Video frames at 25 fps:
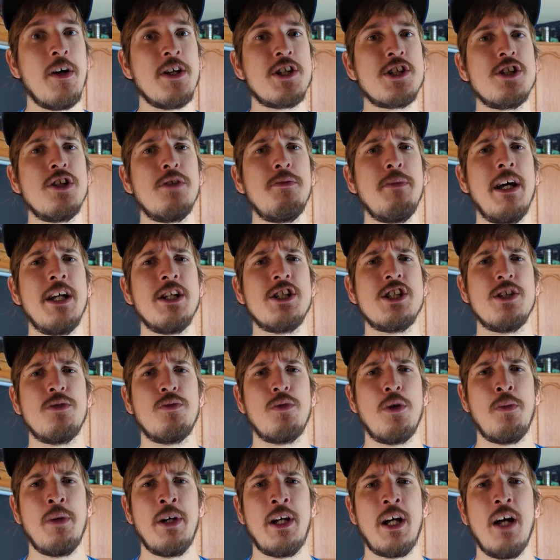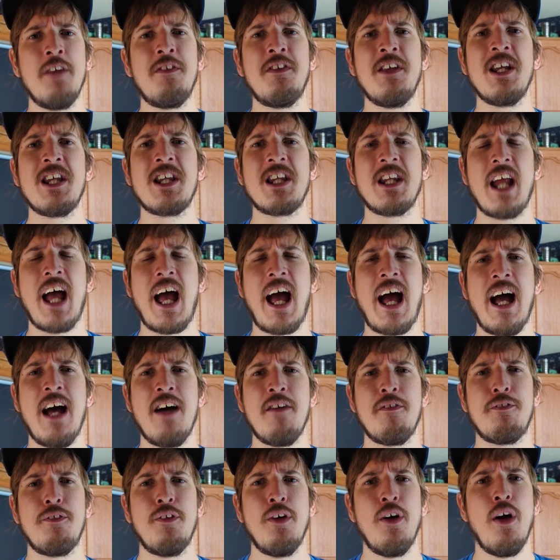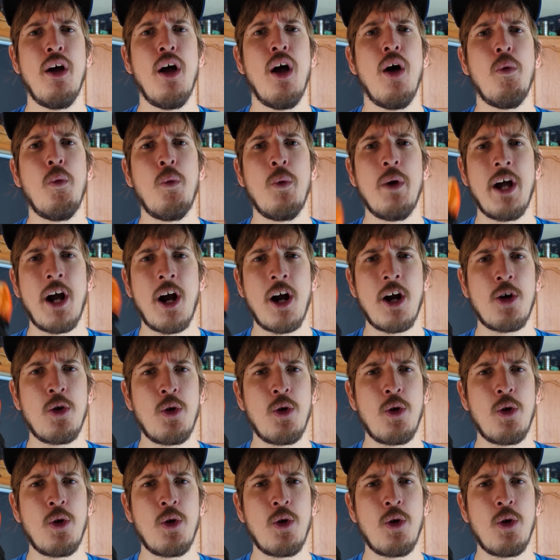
I should mention, when we cut these in half, we are